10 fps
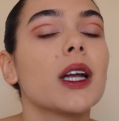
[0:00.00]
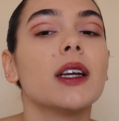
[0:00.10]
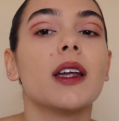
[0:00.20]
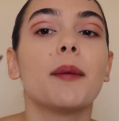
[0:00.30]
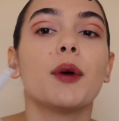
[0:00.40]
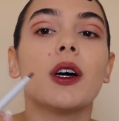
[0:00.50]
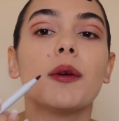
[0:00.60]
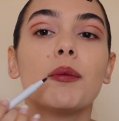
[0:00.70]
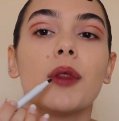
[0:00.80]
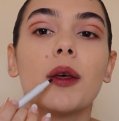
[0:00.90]
And I
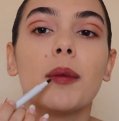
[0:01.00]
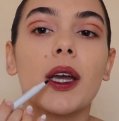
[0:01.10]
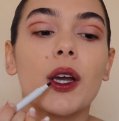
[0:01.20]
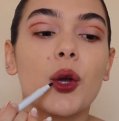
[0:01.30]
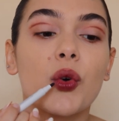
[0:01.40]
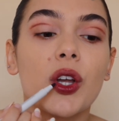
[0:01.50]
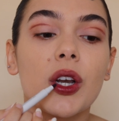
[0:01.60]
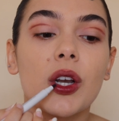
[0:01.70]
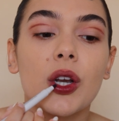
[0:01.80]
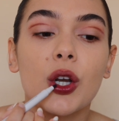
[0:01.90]
put the berry one